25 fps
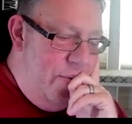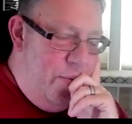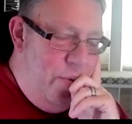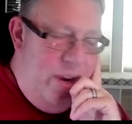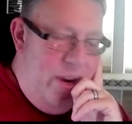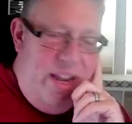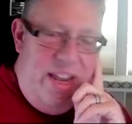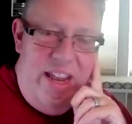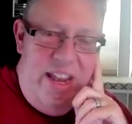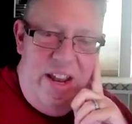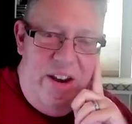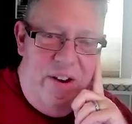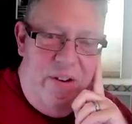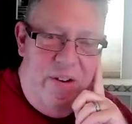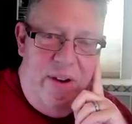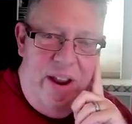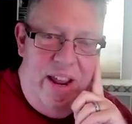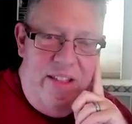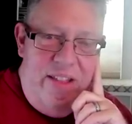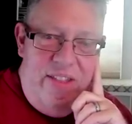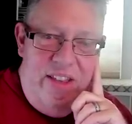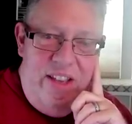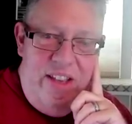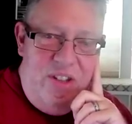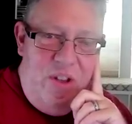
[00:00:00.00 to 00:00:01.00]

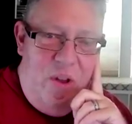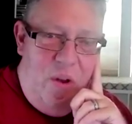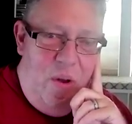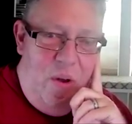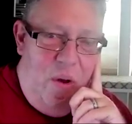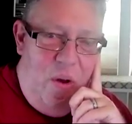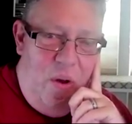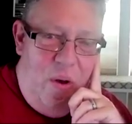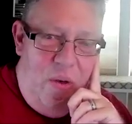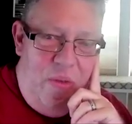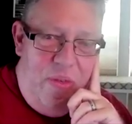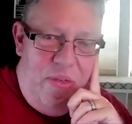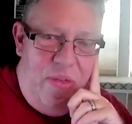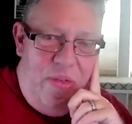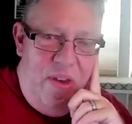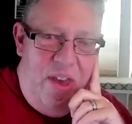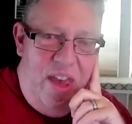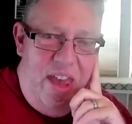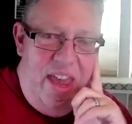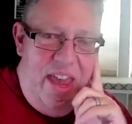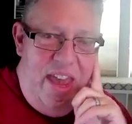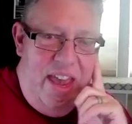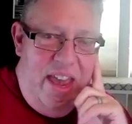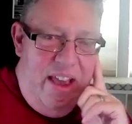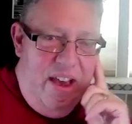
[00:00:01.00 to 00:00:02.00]
reiterate this whole
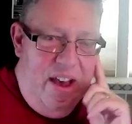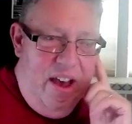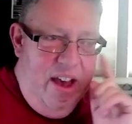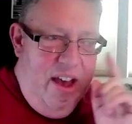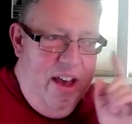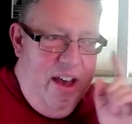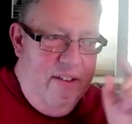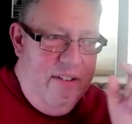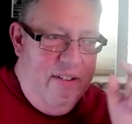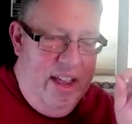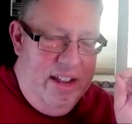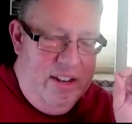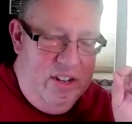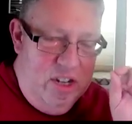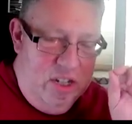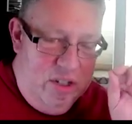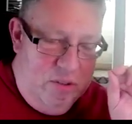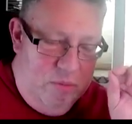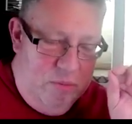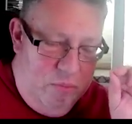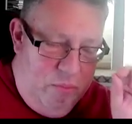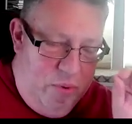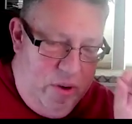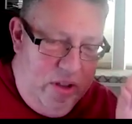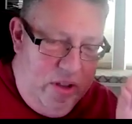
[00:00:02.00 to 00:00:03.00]
thing, and
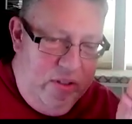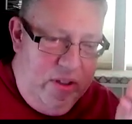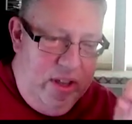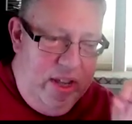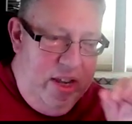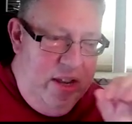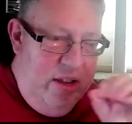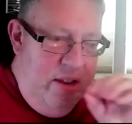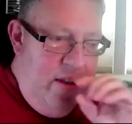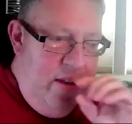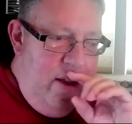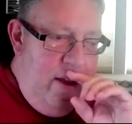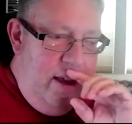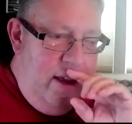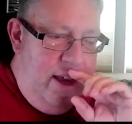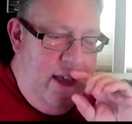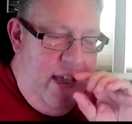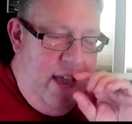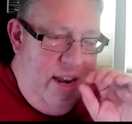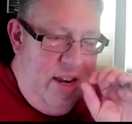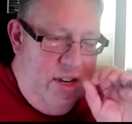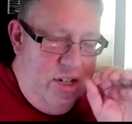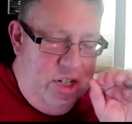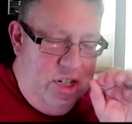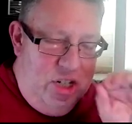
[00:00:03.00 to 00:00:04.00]
just really
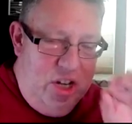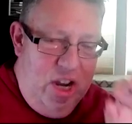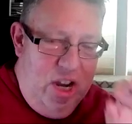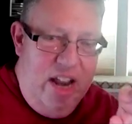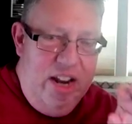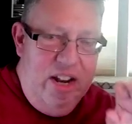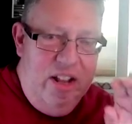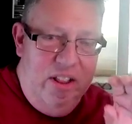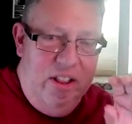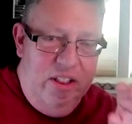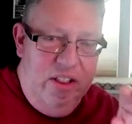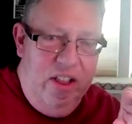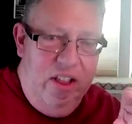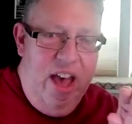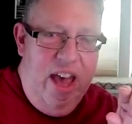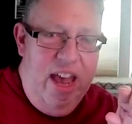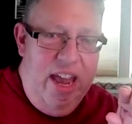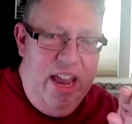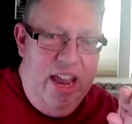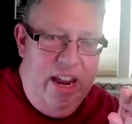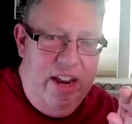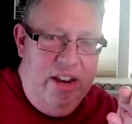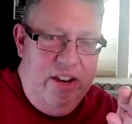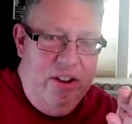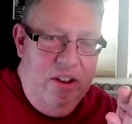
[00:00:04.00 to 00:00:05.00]
kind of shine a
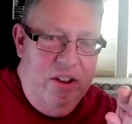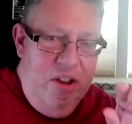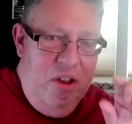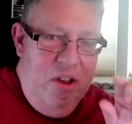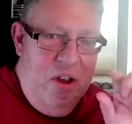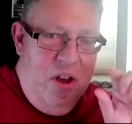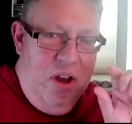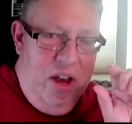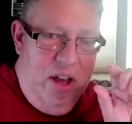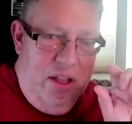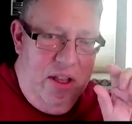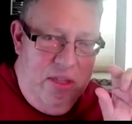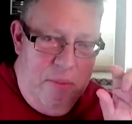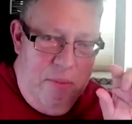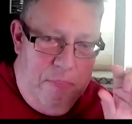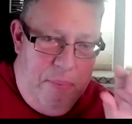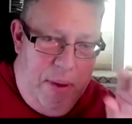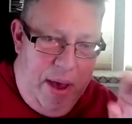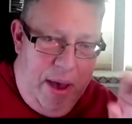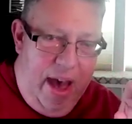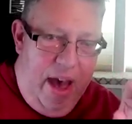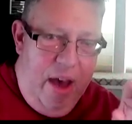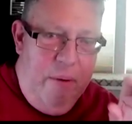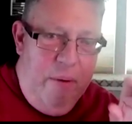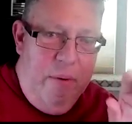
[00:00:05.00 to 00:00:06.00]
light on the
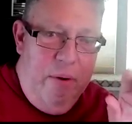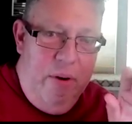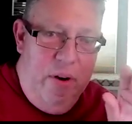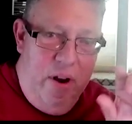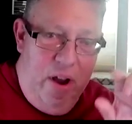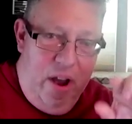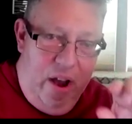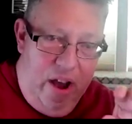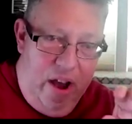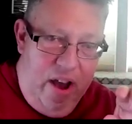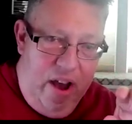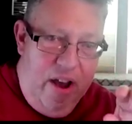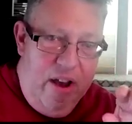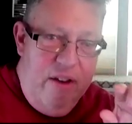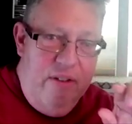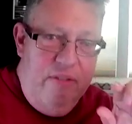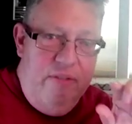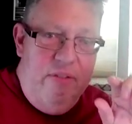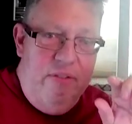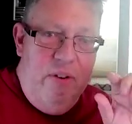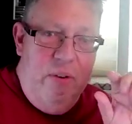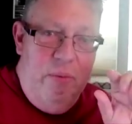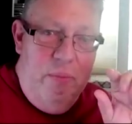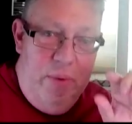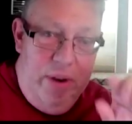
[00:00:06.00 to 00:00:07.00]
power
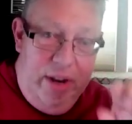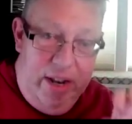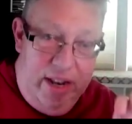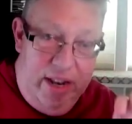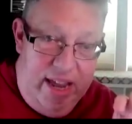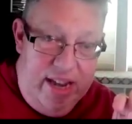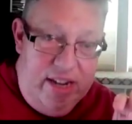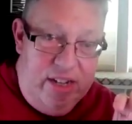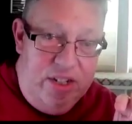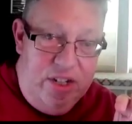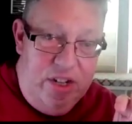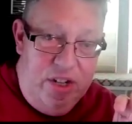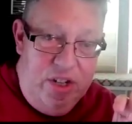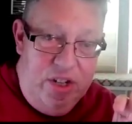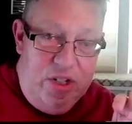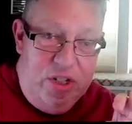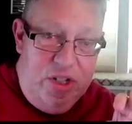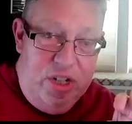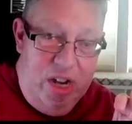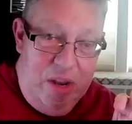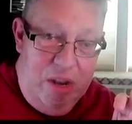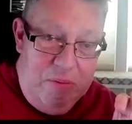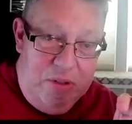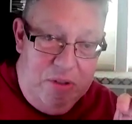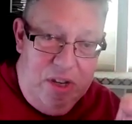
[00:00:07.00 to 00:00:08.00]
of
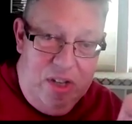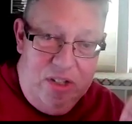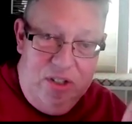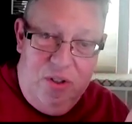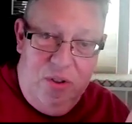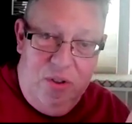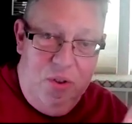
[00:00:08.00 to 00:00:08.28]
relationships.